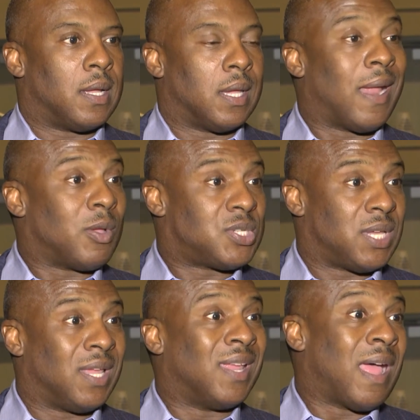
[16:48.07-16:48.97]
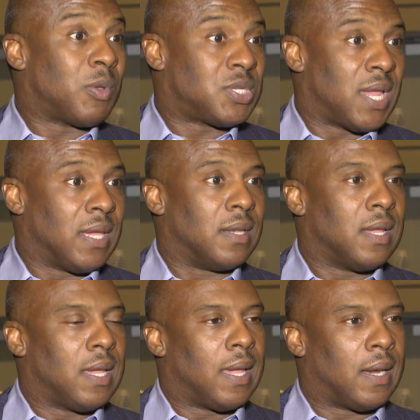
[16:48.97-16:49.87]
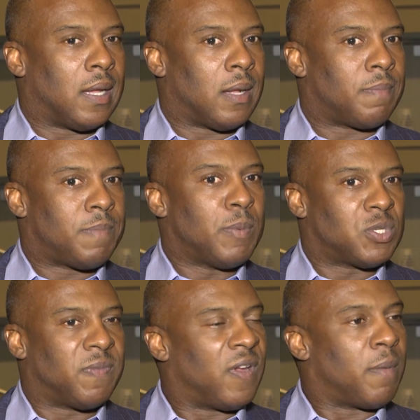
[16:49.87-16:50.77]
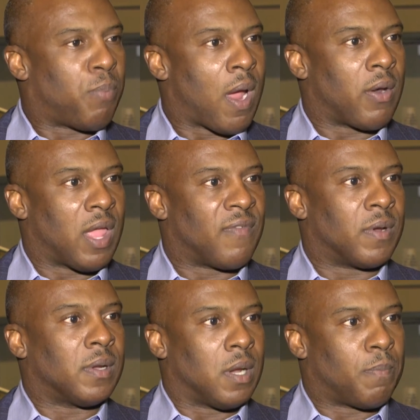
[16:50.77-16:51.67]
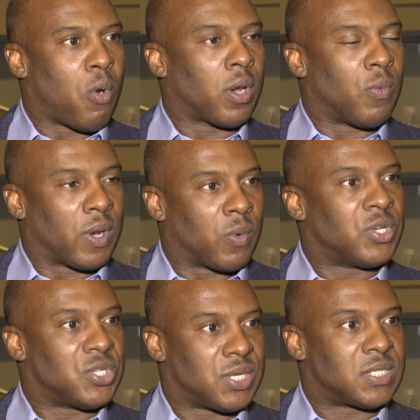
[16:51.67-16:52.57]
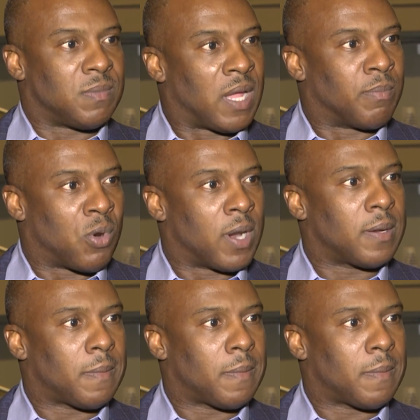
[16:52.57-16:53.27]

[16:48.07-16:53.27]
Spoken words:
in our city, in our state. And people should be very proud to have a park and recreation system like BREC.